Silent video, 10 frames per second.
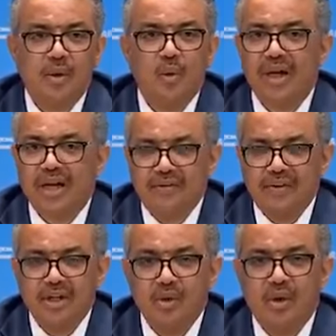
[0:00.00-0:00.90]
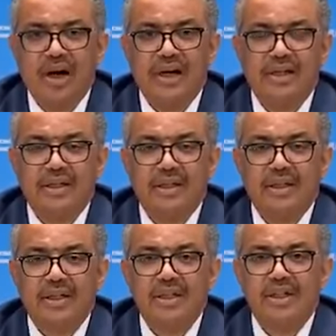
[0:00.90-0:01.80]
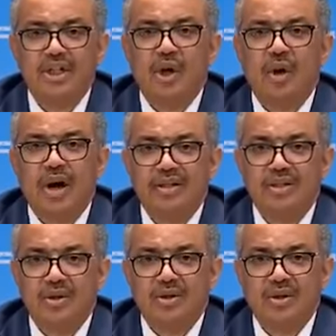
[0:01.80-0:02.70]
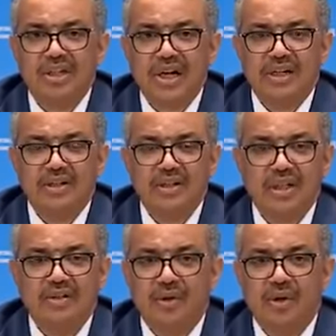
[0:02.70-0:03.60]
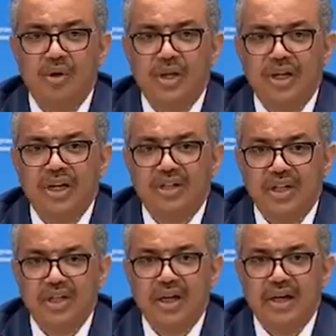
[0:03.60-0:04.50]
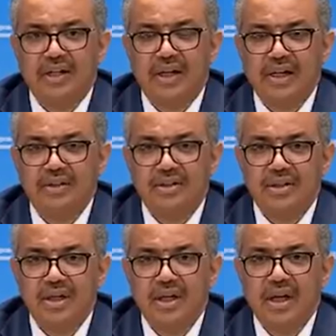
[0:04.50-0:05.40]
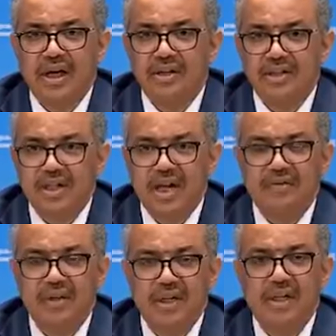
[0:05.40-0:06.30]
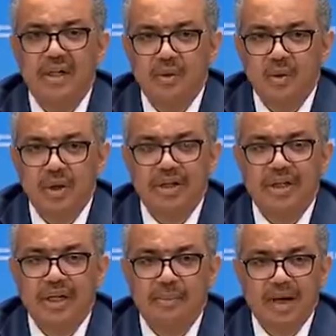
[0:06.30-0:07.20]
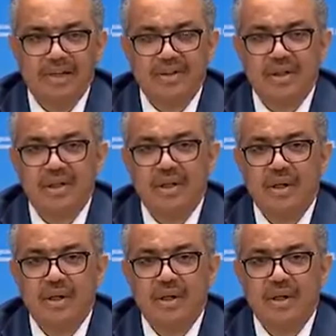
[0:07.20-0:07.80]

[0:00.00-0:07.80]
wherever you are, show us your solidarity in following national guidelines and safely wearing a mask,